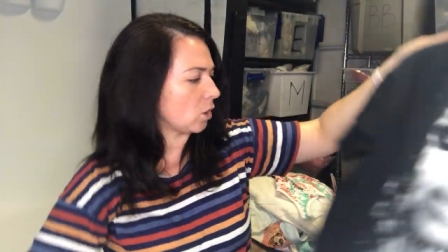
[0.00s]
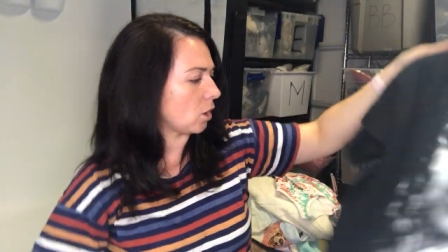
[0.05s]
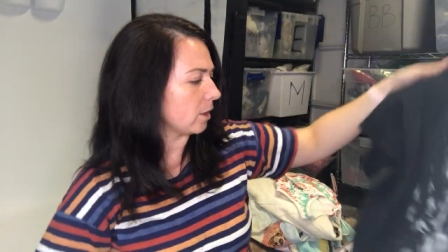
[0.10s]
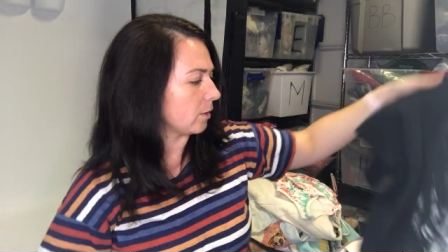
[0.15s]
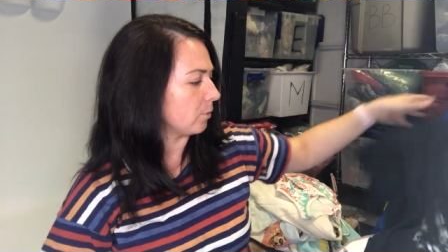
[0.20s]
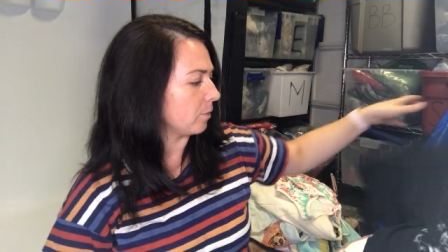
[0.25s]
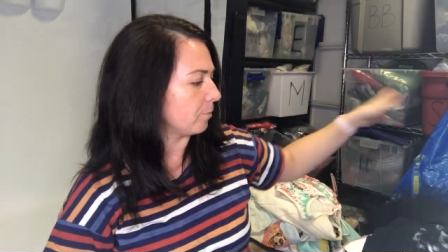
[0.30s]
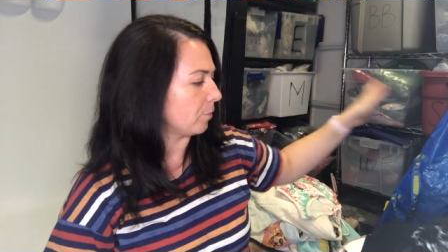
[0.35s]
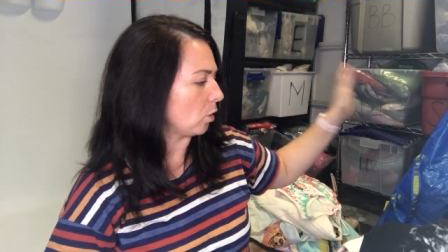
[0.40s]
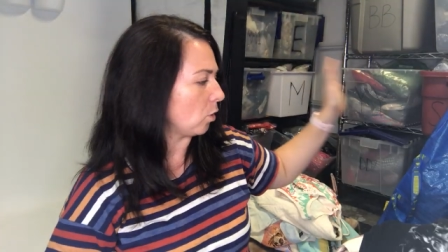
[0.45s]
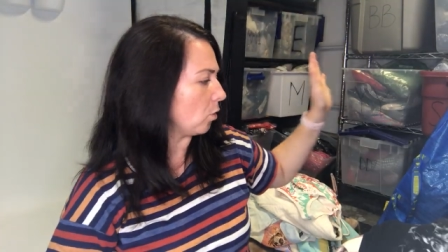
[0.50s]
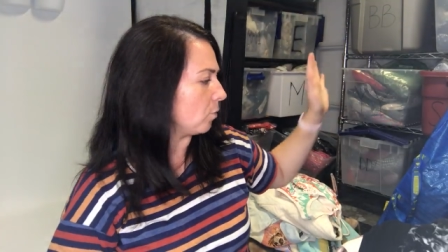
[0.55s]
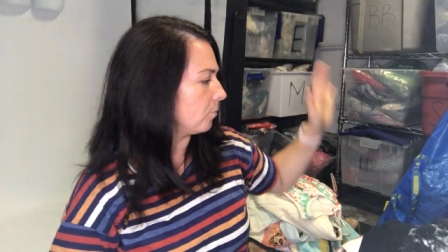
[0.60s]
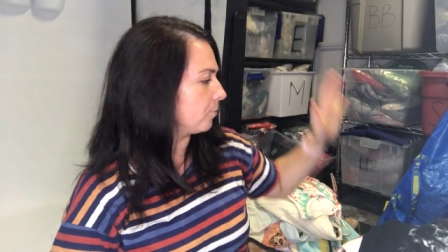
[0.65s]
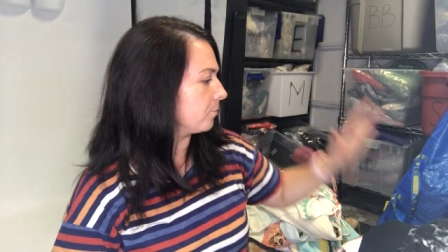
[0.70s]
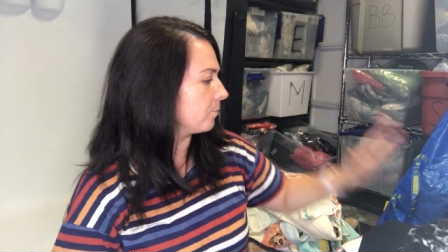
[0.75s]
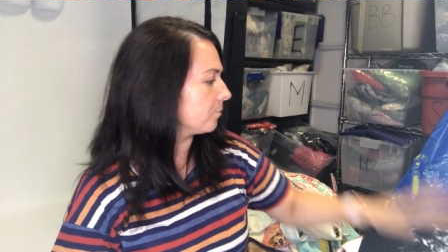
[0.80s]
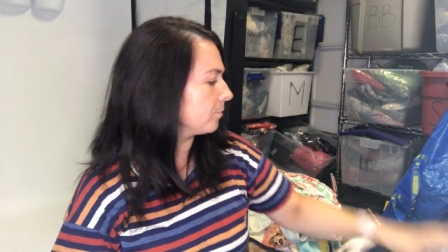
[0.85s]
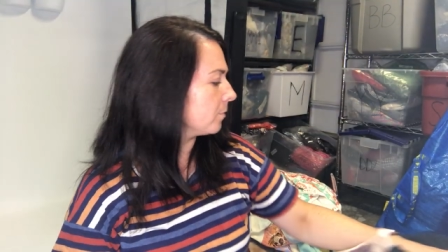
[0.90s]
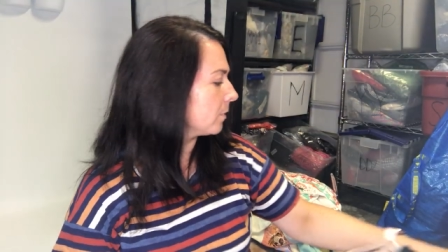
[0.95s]
the Hollywood Bowl.
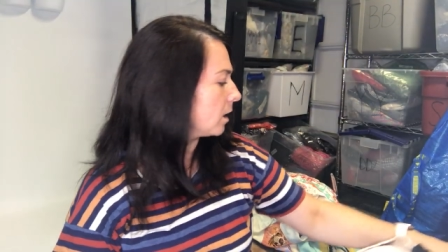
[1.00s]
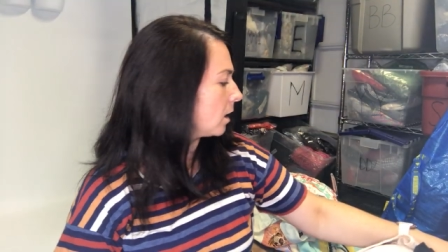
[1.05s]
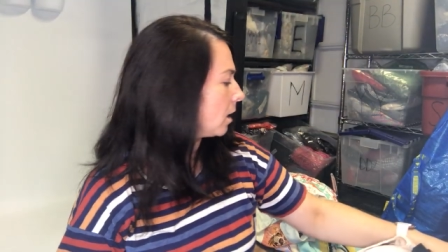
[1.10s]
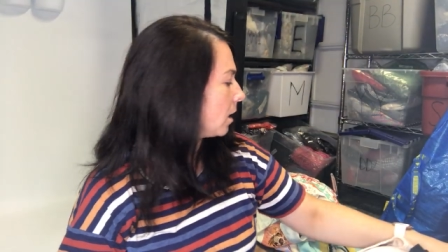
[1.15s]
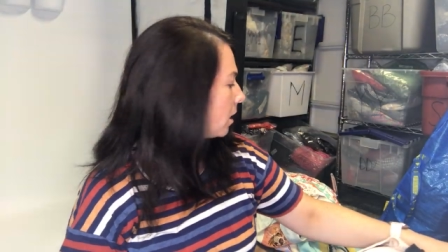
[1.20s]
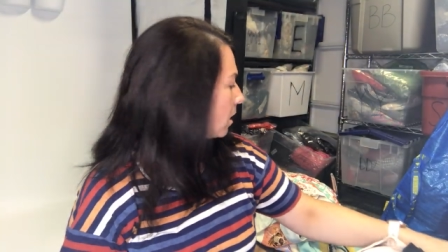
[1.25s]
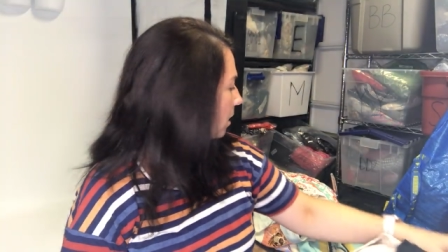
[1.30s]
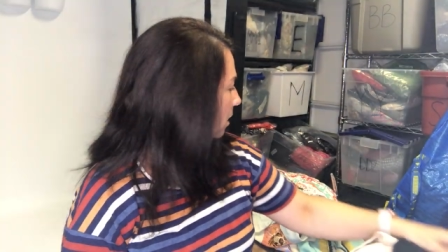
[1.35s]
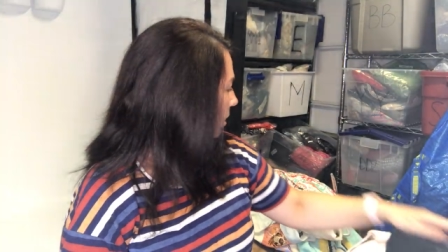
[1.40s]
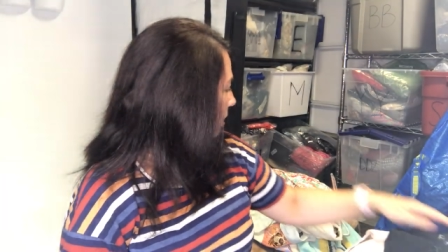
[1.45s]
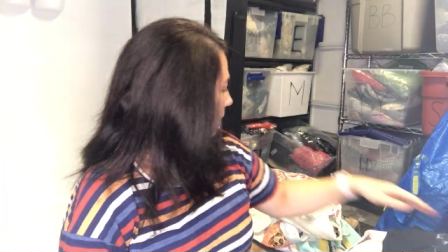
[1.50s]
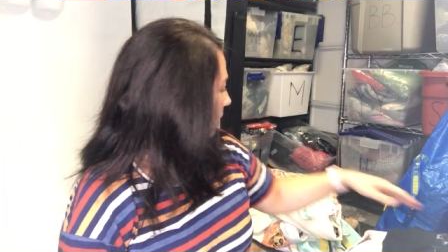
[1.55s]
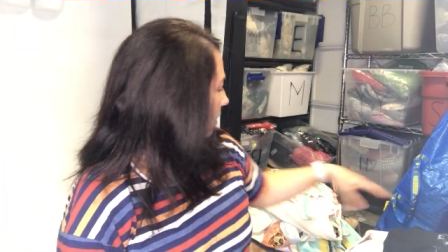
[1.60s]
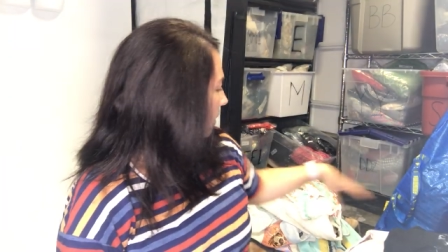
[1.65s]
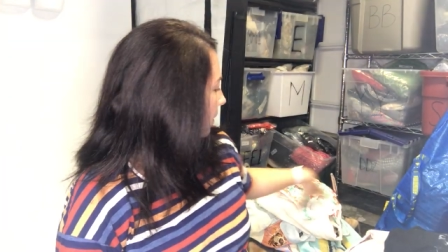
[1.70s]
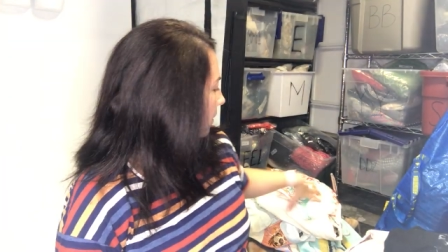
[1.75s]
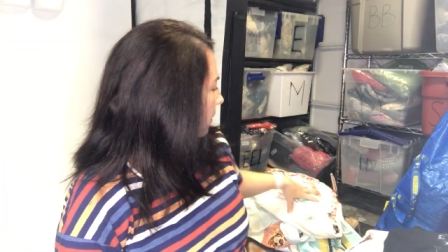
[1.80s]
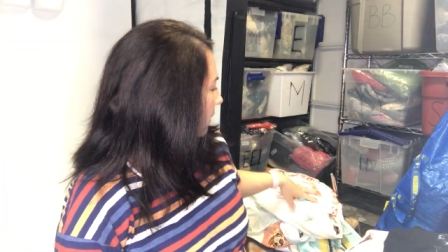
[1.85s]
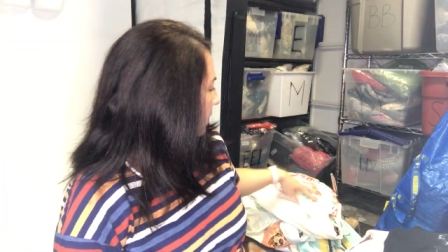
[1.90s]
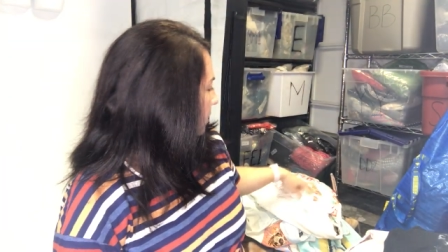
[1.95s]

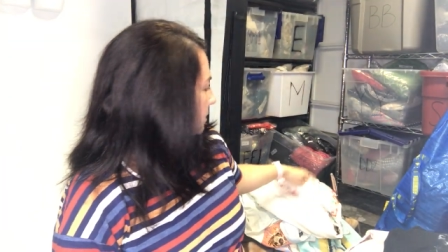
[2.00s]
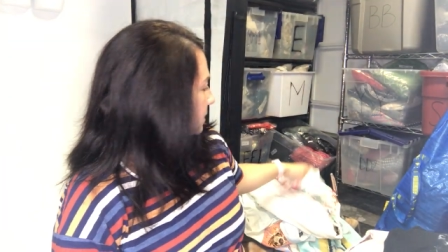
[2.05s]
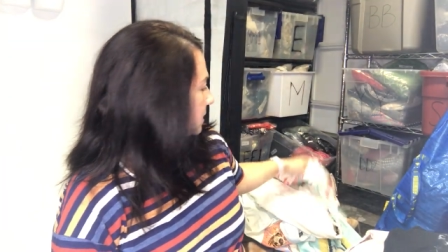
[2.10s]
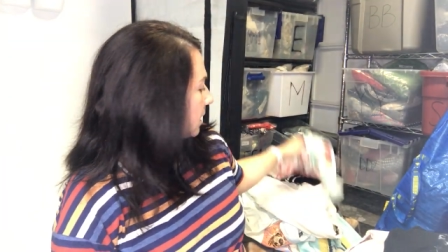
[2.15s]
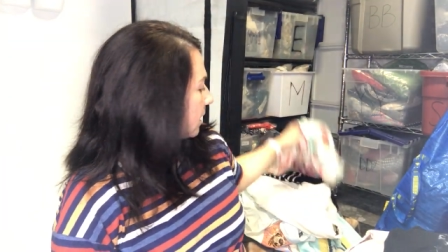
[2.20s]
There's